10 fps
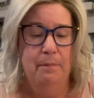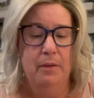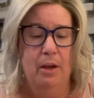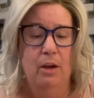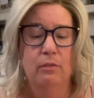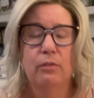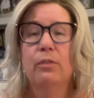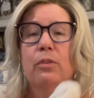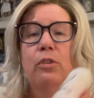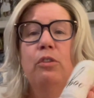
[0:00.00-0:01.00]
of
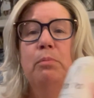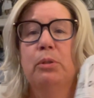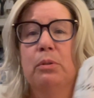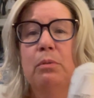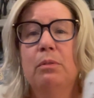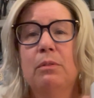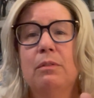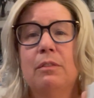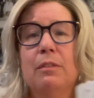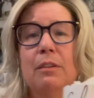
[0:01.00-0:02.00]
kubu
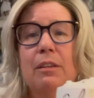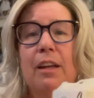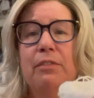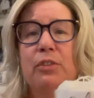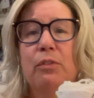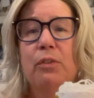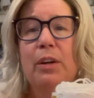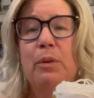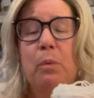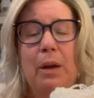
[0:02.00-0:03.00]
left over
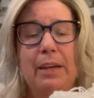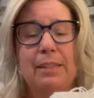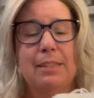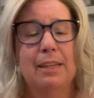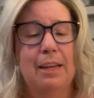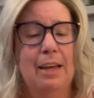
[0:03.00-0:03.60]
in white.